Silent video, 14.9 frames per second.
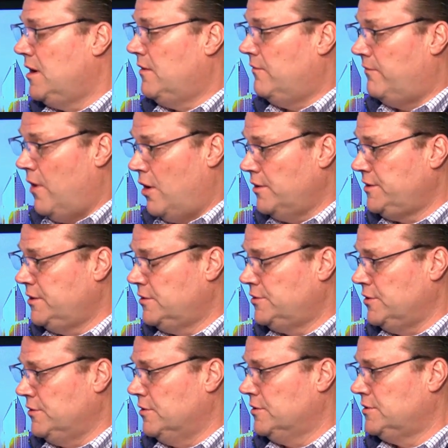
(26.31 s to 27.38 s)
volunteer
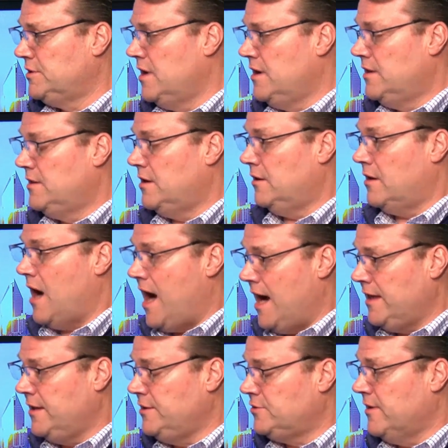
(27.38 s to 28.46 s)
tutors that are
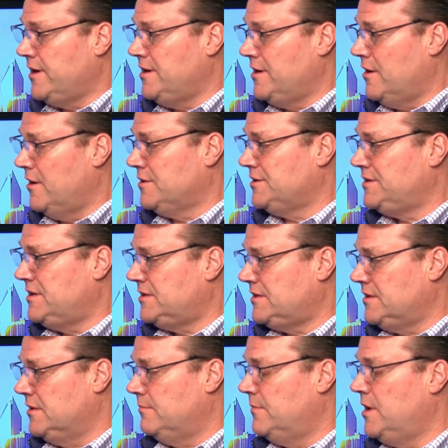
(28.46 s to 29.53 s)
highly trained in our
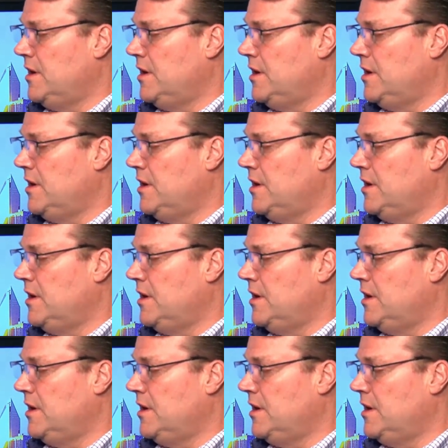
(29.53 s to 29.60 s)
system